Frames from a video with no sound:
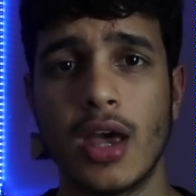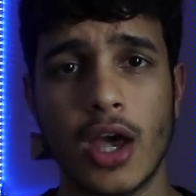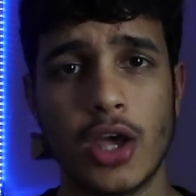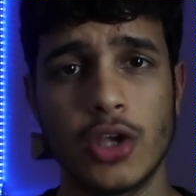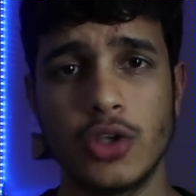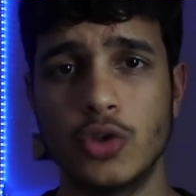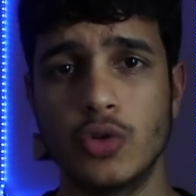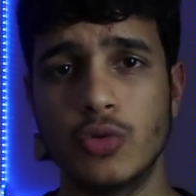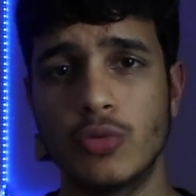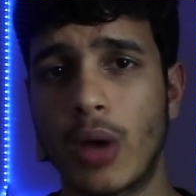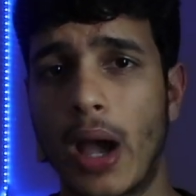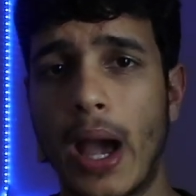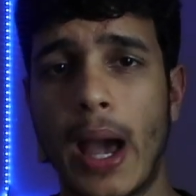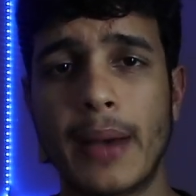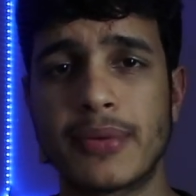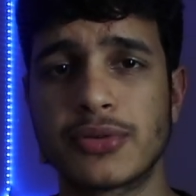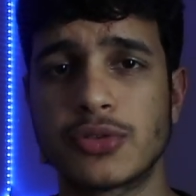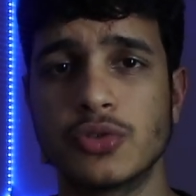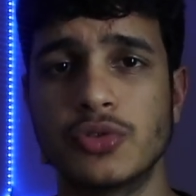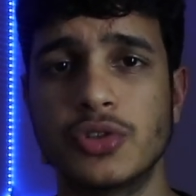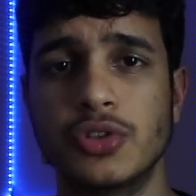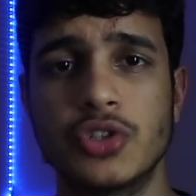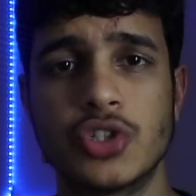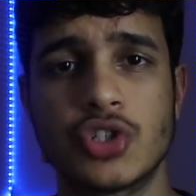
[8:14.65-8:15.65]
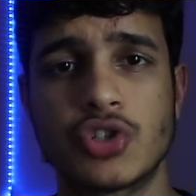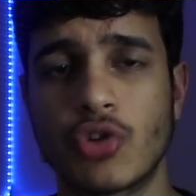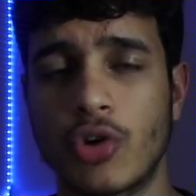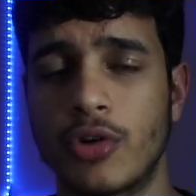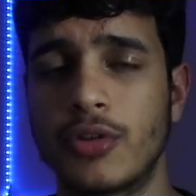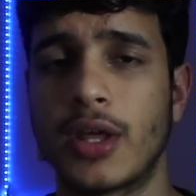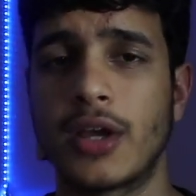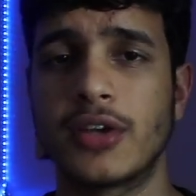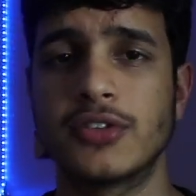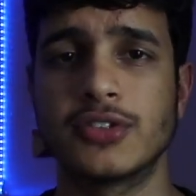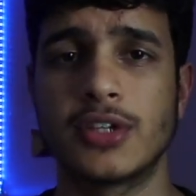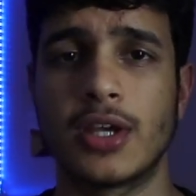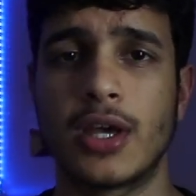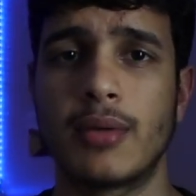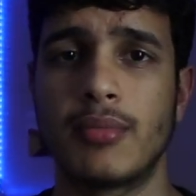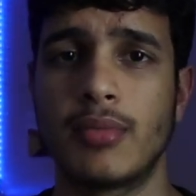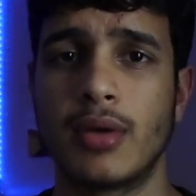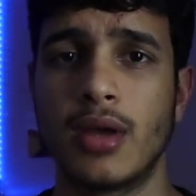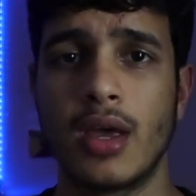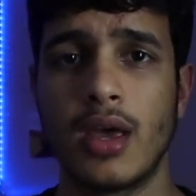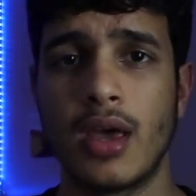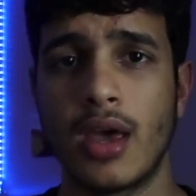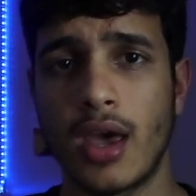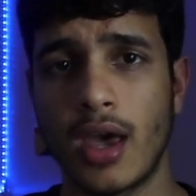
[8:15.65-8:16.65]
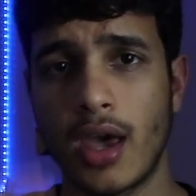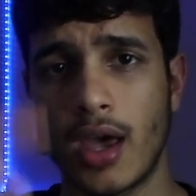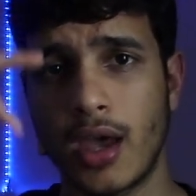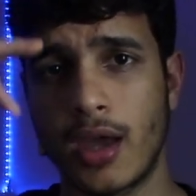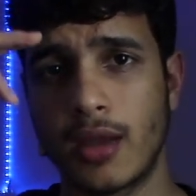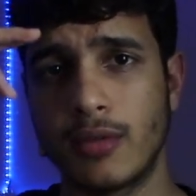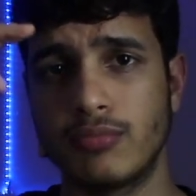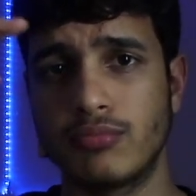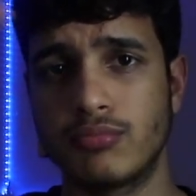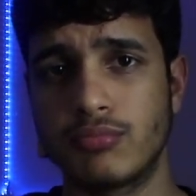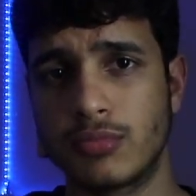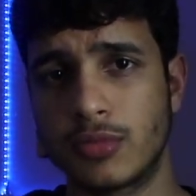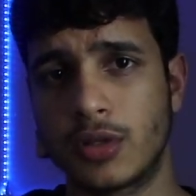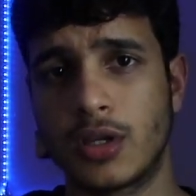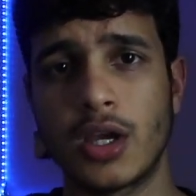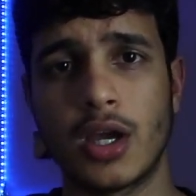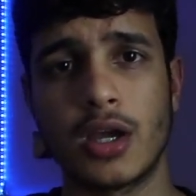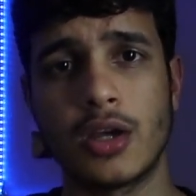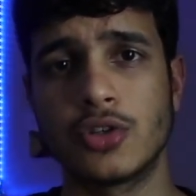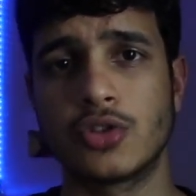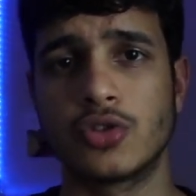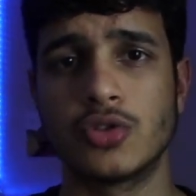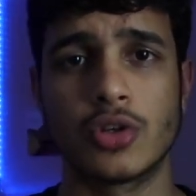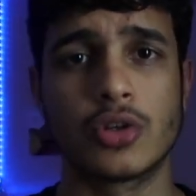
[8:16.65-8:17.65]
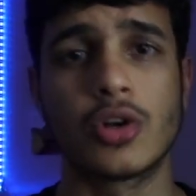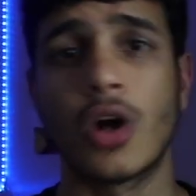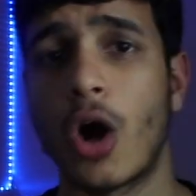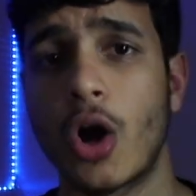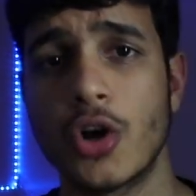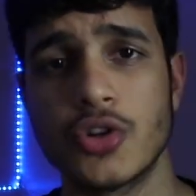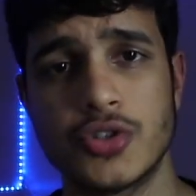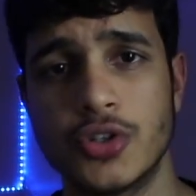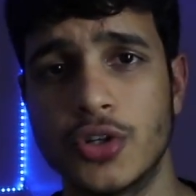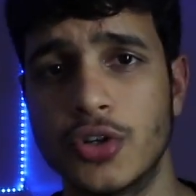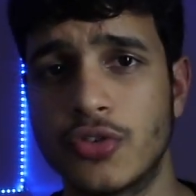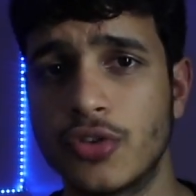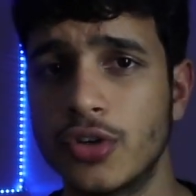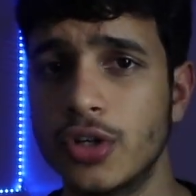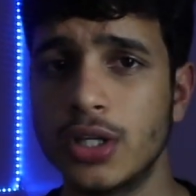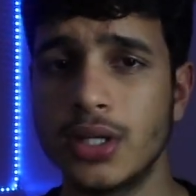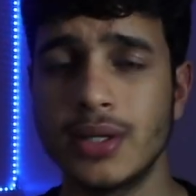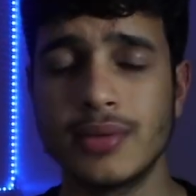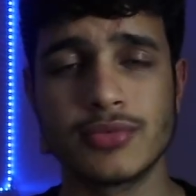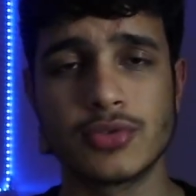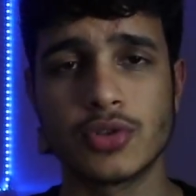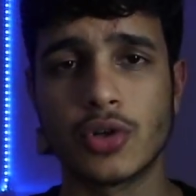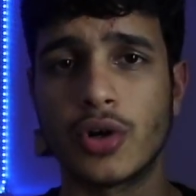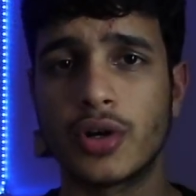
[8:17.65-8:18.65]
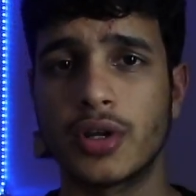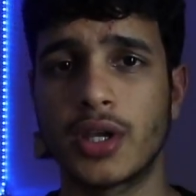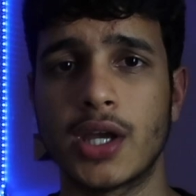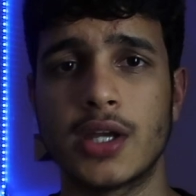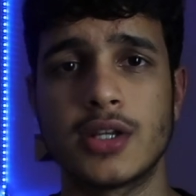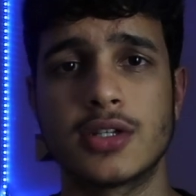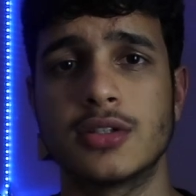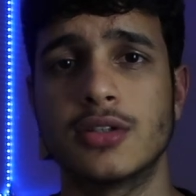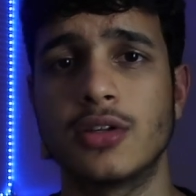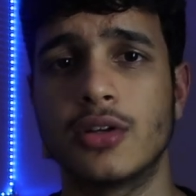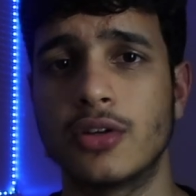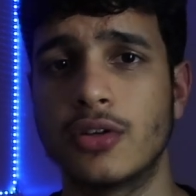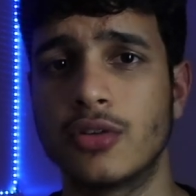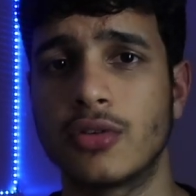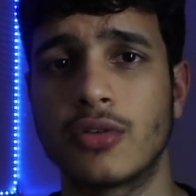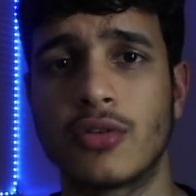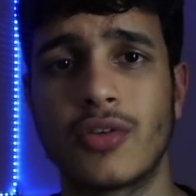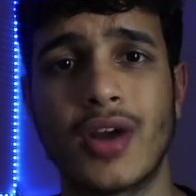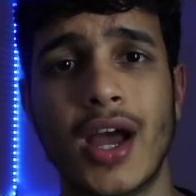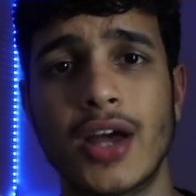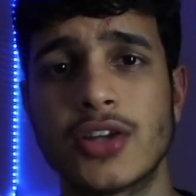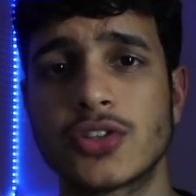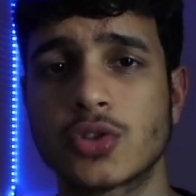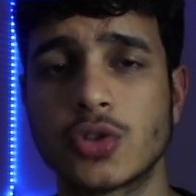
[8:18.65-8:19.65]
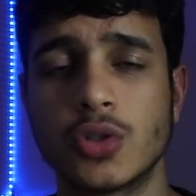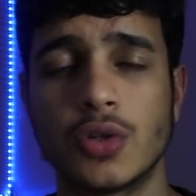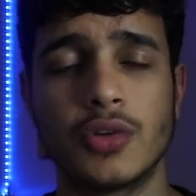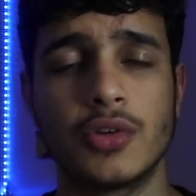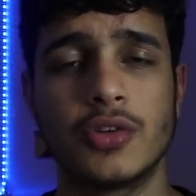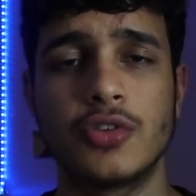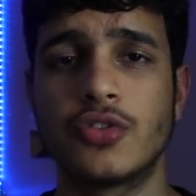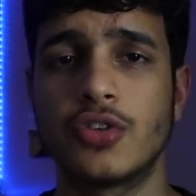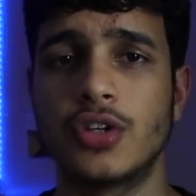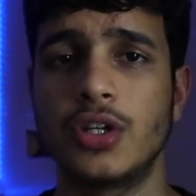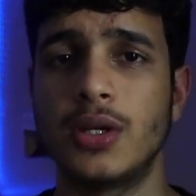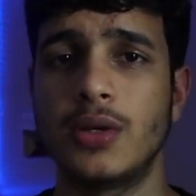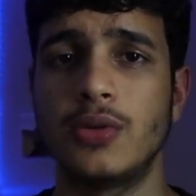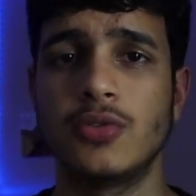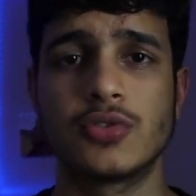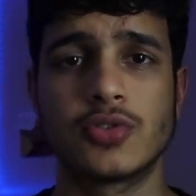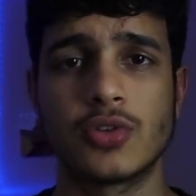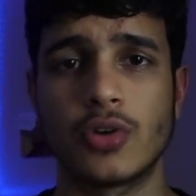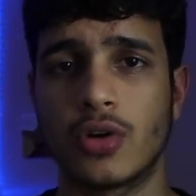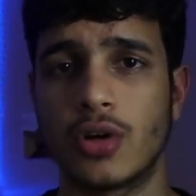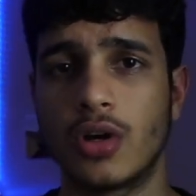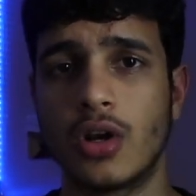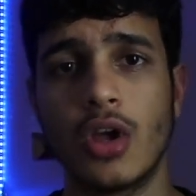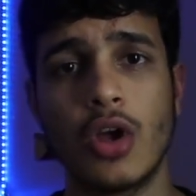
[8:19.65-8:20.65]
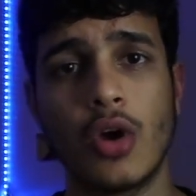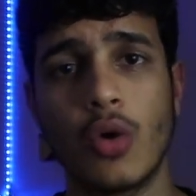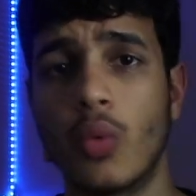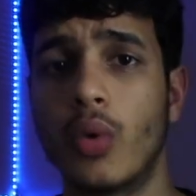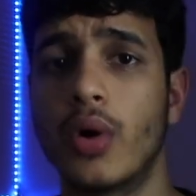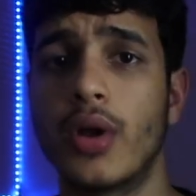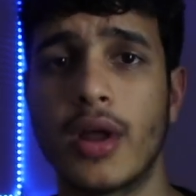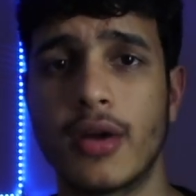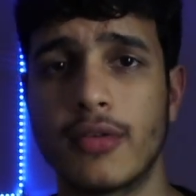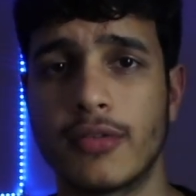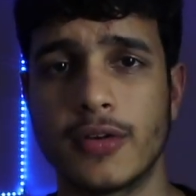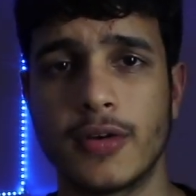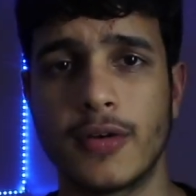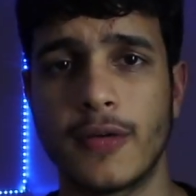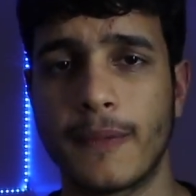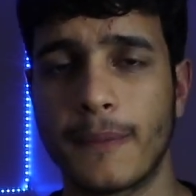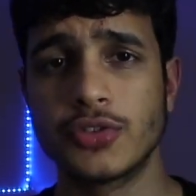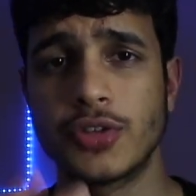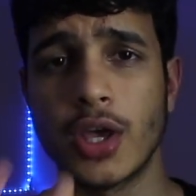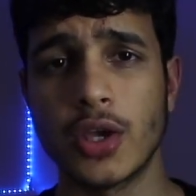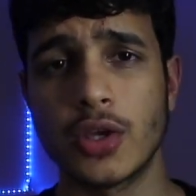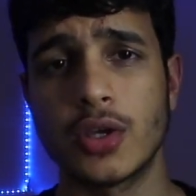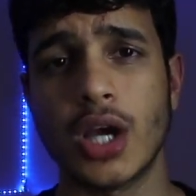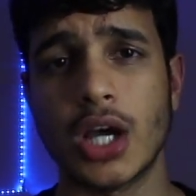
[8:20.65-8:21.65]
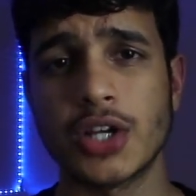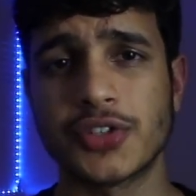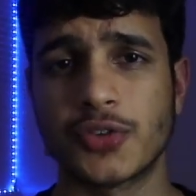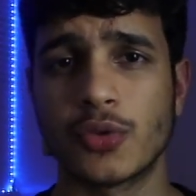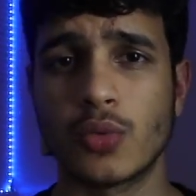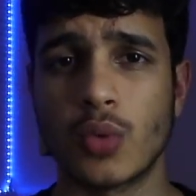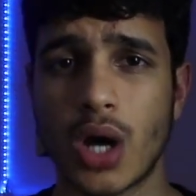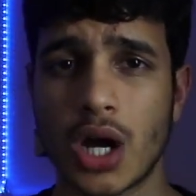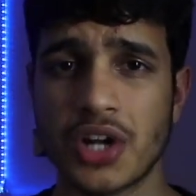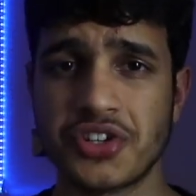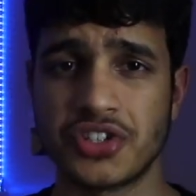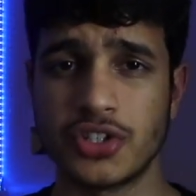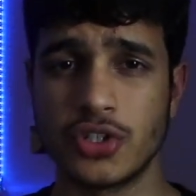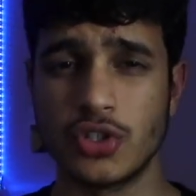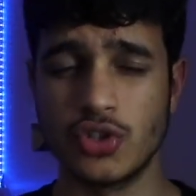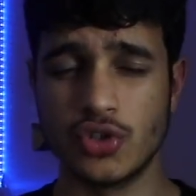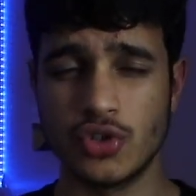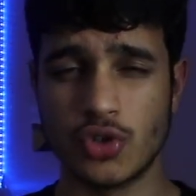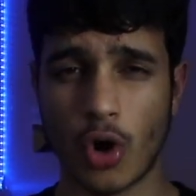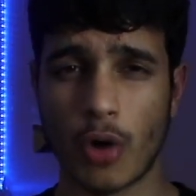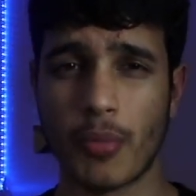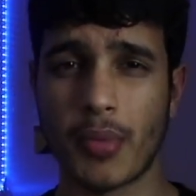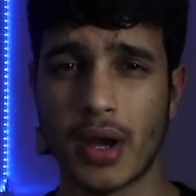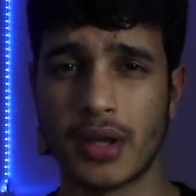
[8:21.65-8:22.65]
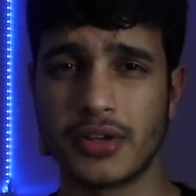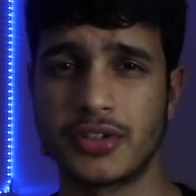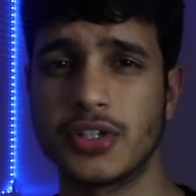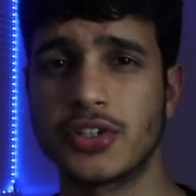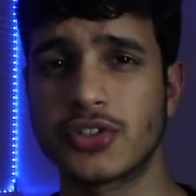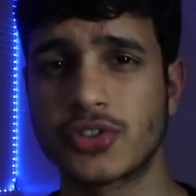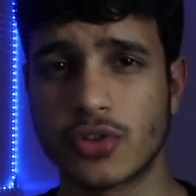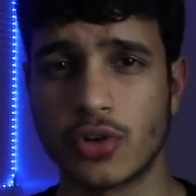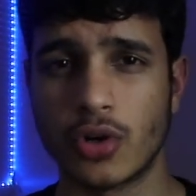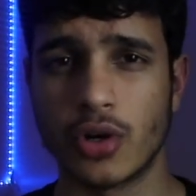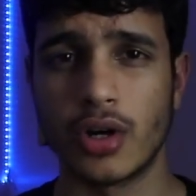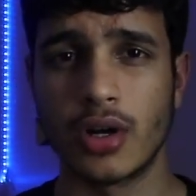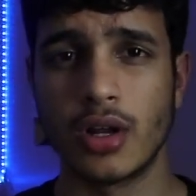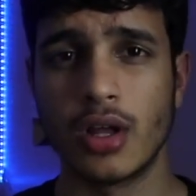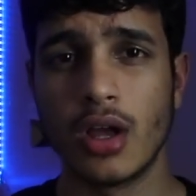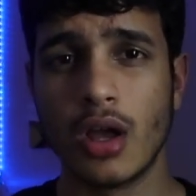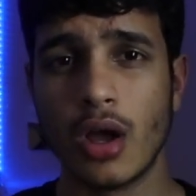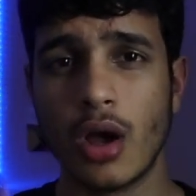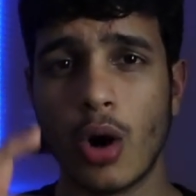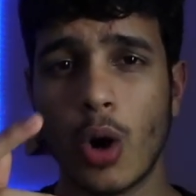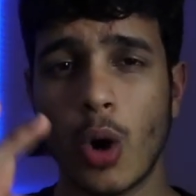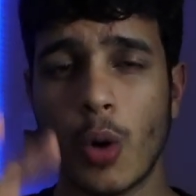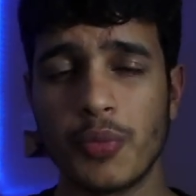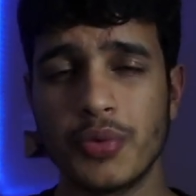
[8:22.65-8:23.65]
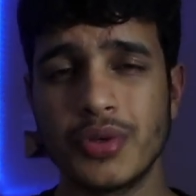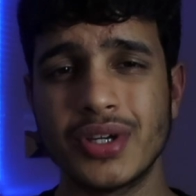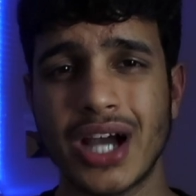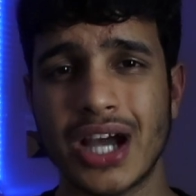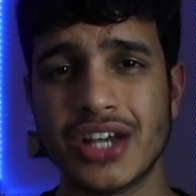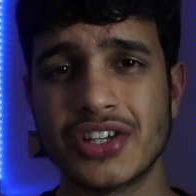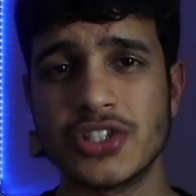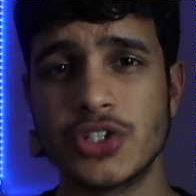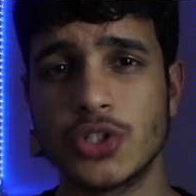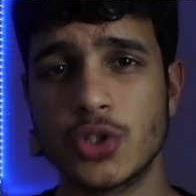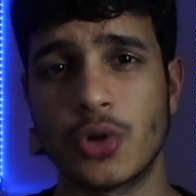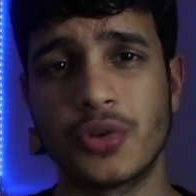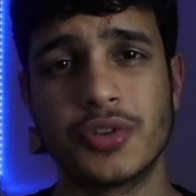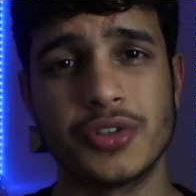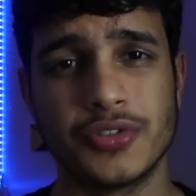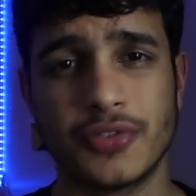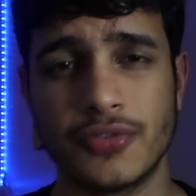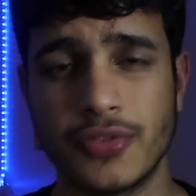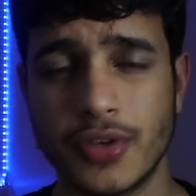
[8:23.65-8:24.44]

And you absolutely destroy the exam and get into the college of your dreams or get into the grad school of your dreams or whatever. So thank you guys for watching. Join my Discord. Hope you guys enjoyed this